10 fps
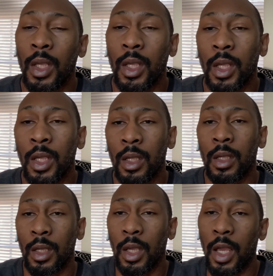He
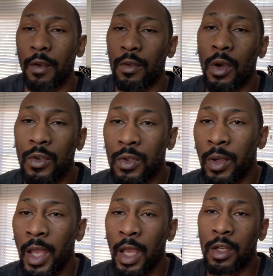have also
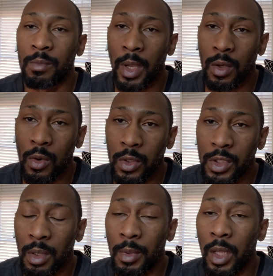had spinal cord
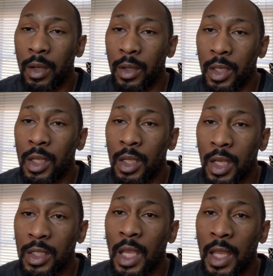stimulator, and he
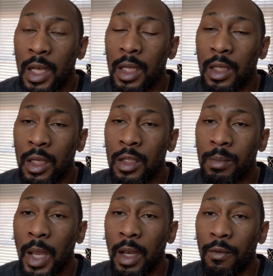has had it in his
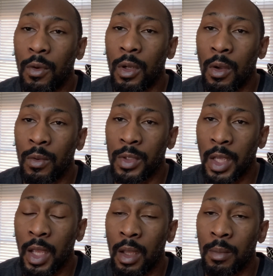body for a long
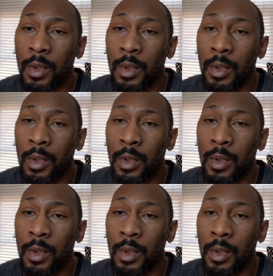time.